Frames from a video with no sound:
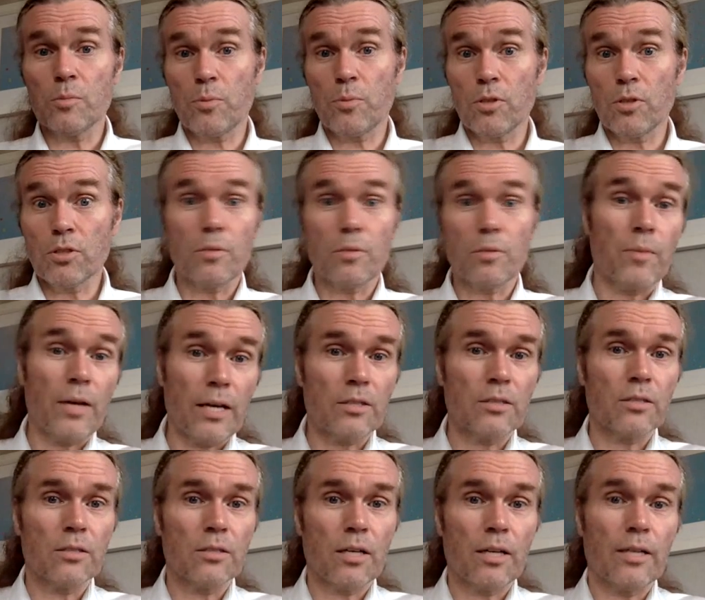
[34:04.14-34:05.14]
person
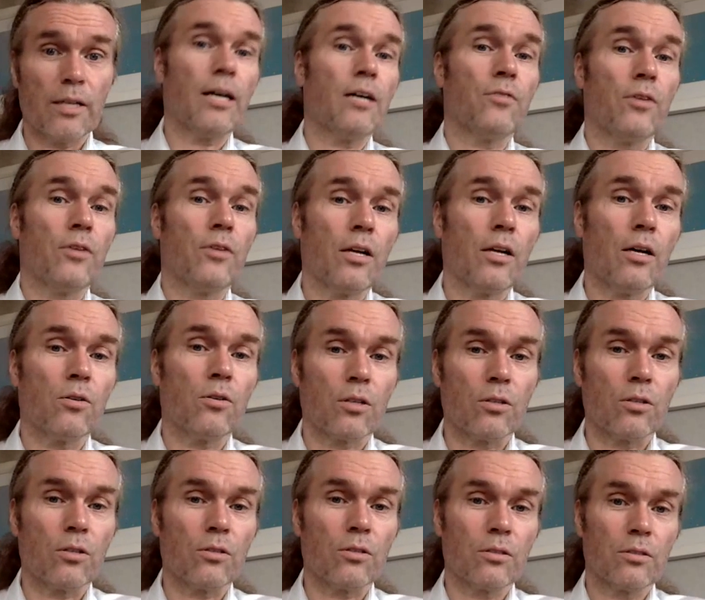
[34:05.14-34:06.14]
met a half an hour
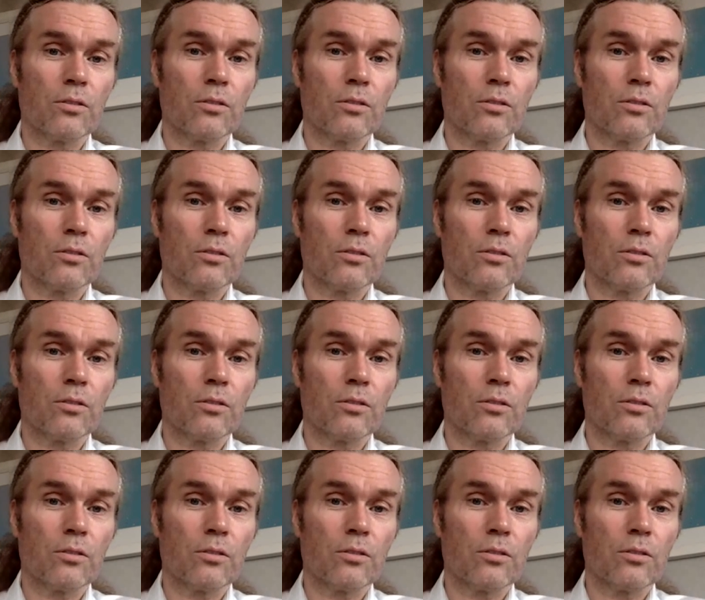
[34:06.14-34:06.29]
ago.